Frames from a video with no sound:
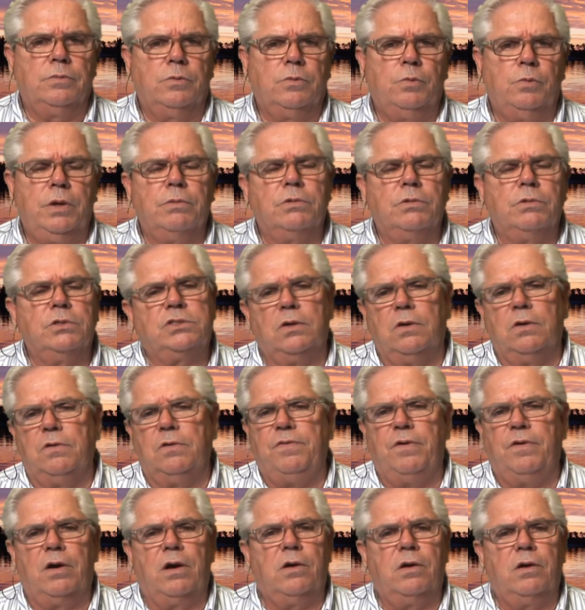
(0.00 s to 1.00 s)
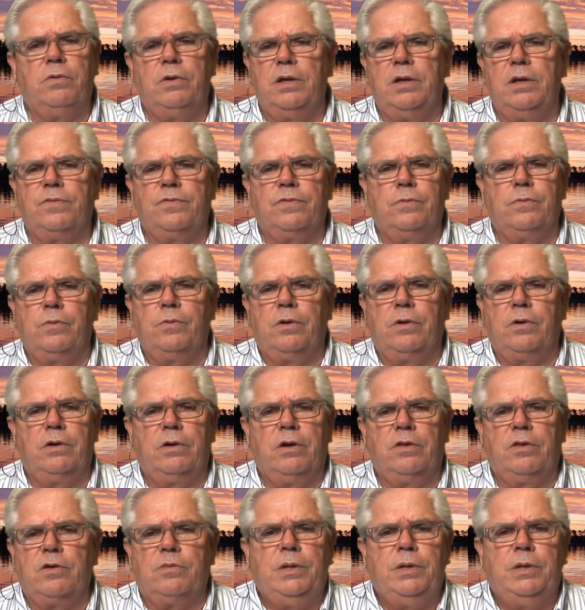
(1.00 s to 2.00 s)
We were so far away from where
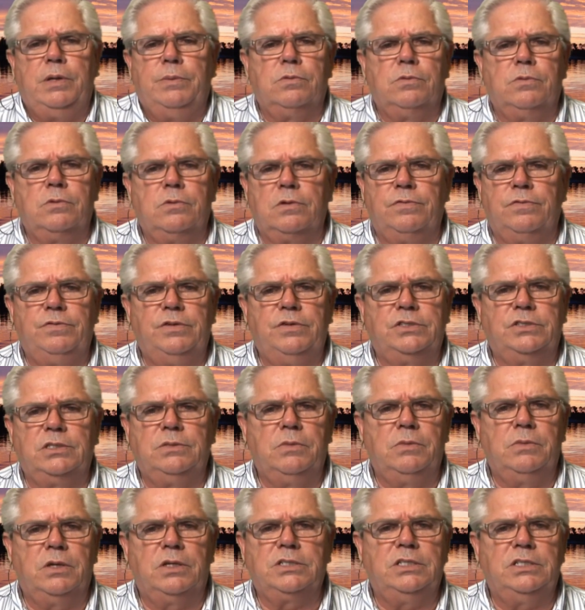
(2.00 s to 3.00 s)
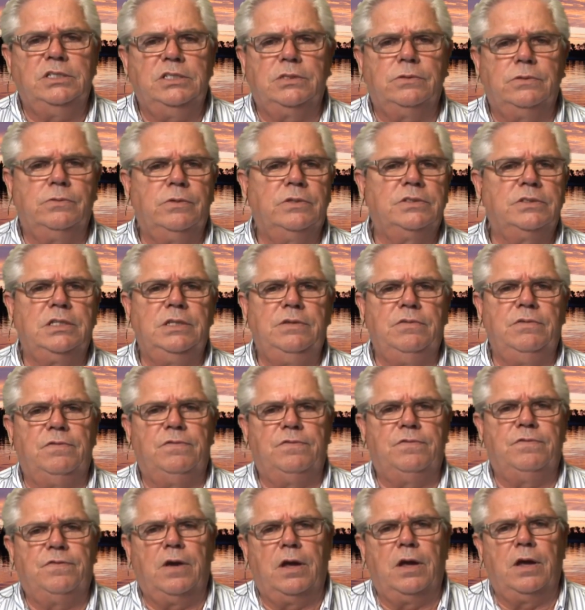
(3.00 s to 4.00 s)
other people were fishing muskies, it wasn't even
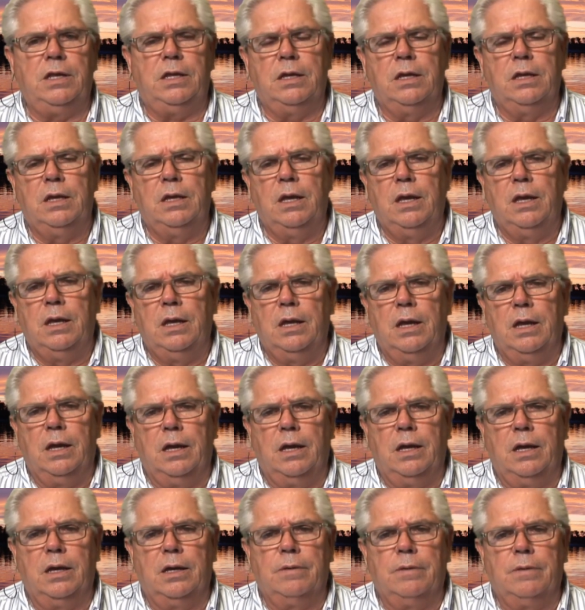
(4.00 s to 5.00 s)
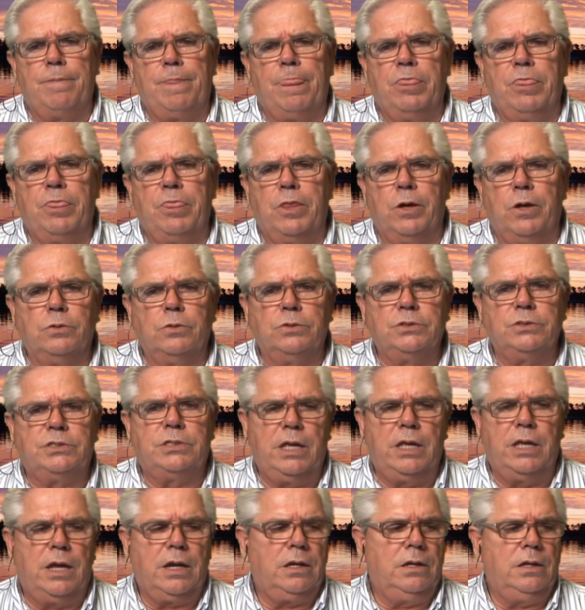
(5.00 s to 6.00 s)
funny. Those
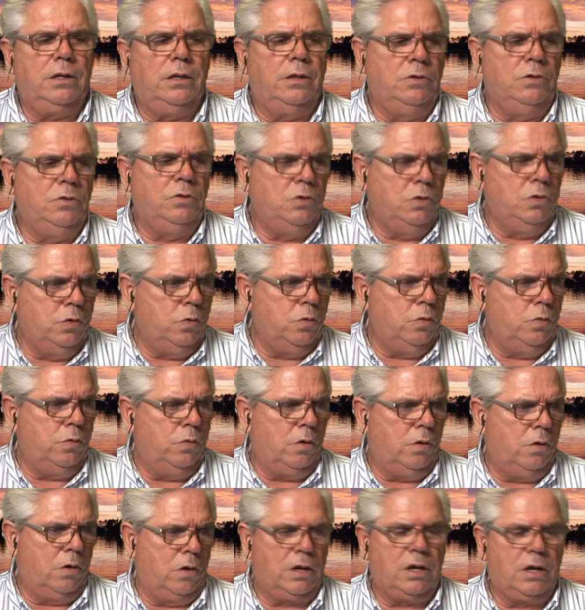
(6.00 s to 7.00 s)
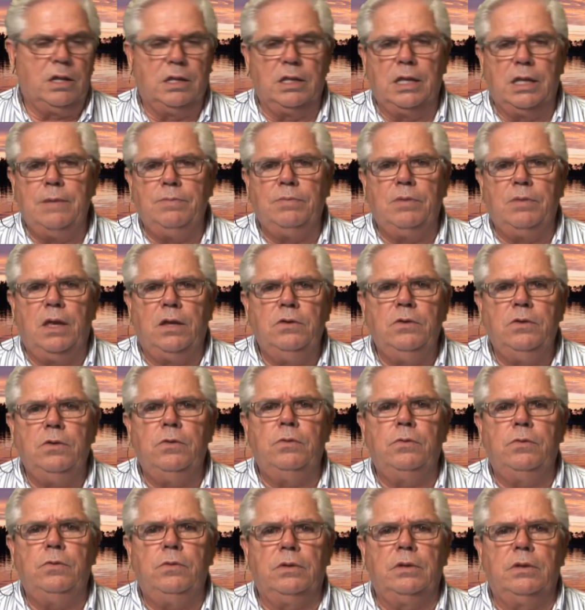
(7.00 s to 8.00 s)
that knew or claimed they
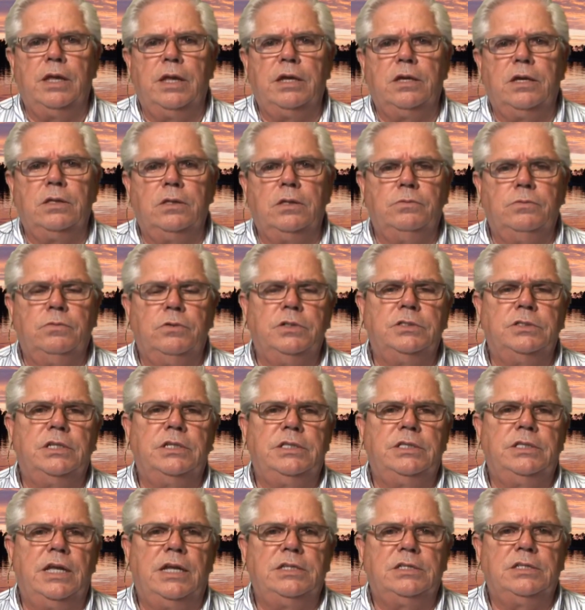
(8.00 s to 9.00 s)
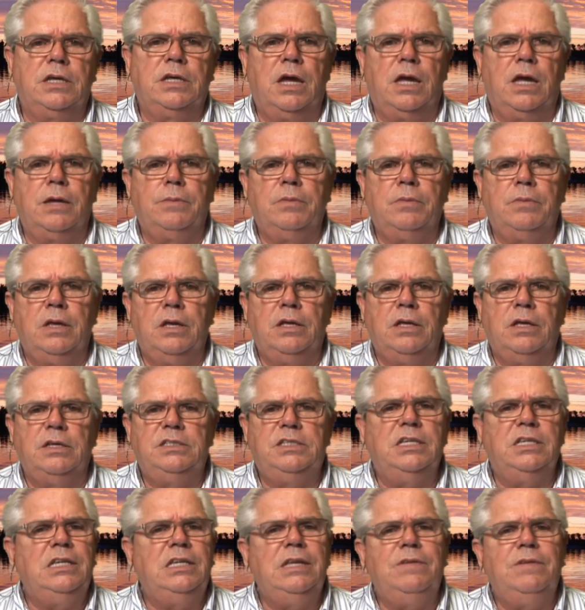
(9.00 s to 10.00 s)
knew Lake of the Woods at that time
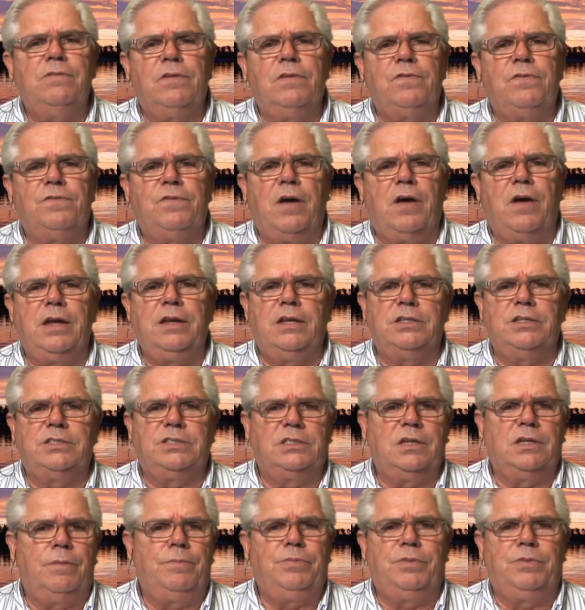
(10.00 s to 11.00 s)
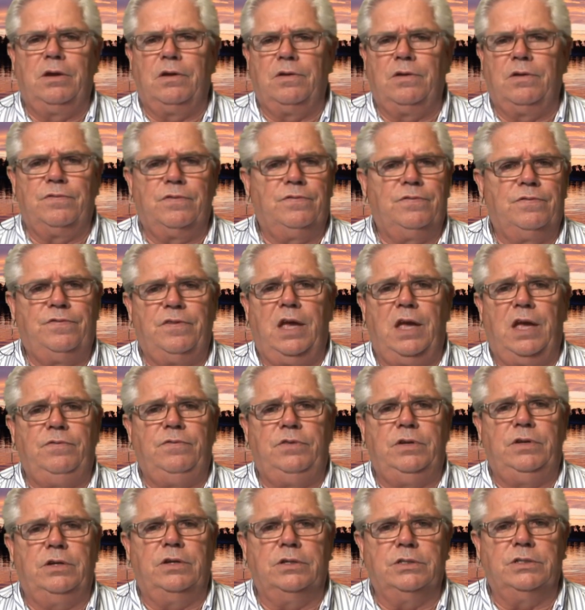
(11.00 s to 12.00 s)
didn't even find us up there for
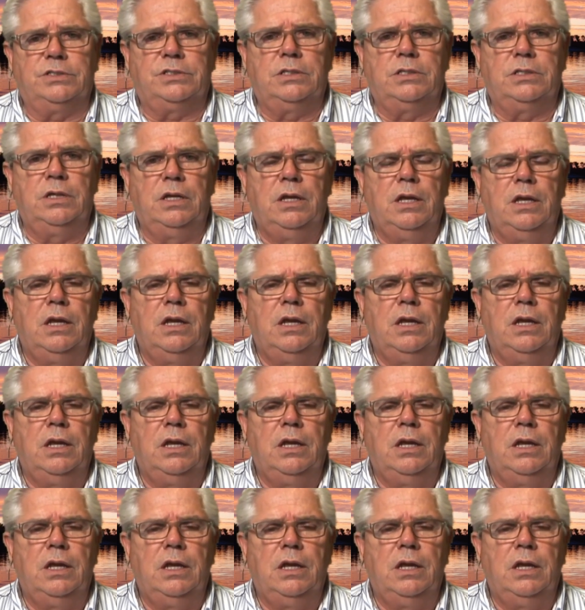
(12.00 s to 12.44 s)
5 years.